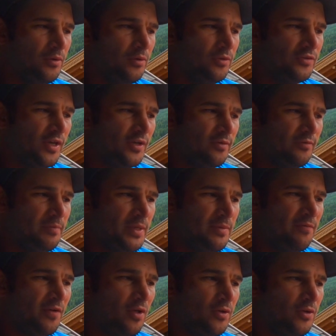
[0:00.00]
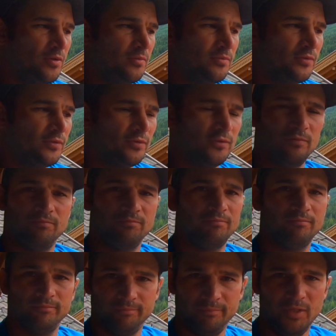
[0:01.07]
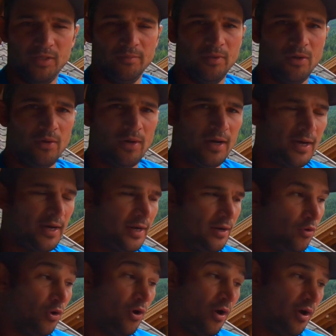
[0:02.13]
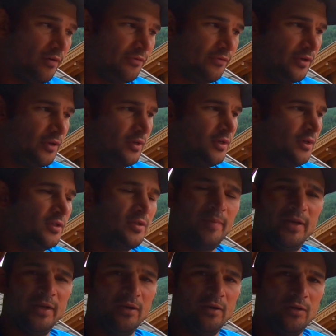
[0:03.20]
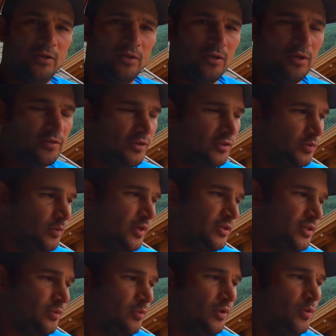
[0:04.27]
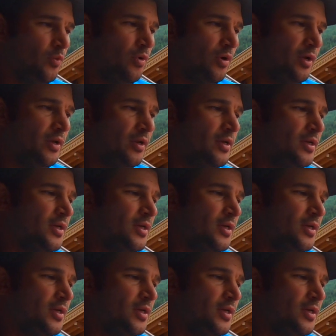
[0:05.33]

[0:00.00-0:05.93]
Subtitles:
Set your beat volumes, medium, low, high, or off, depending on your situation, what you want.